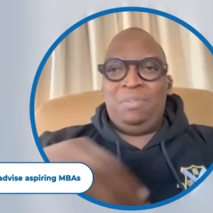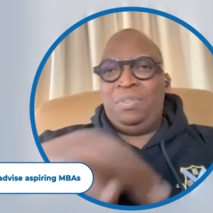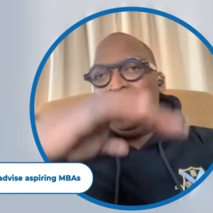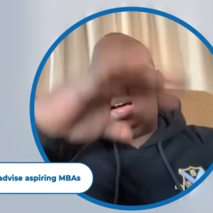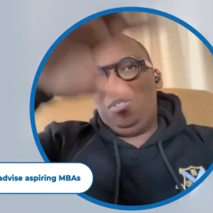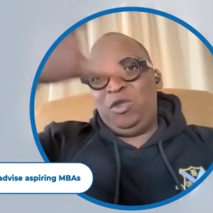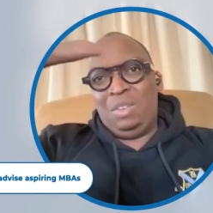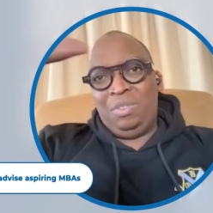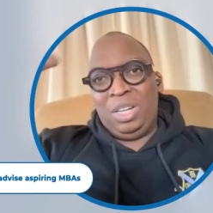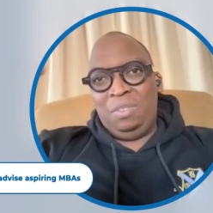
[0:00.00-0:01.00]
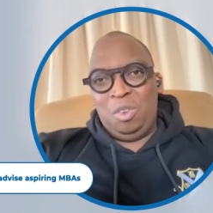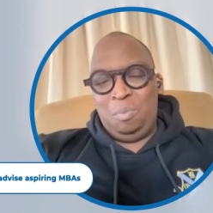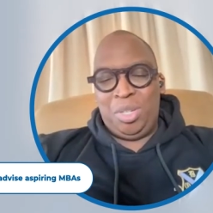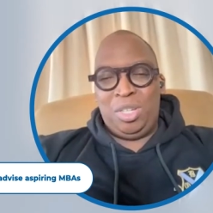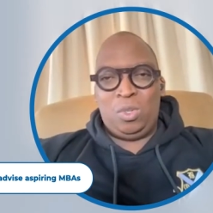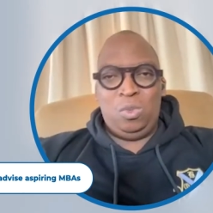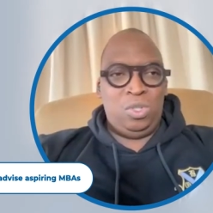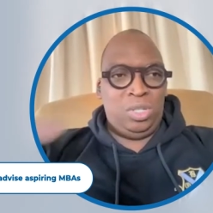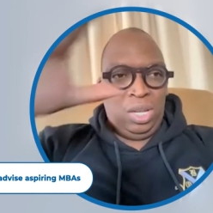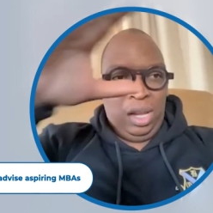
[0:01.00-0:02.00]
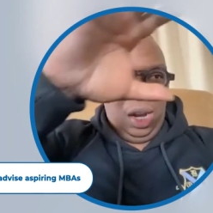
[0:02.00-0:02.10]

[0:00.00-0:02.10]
I've traveled a few business schools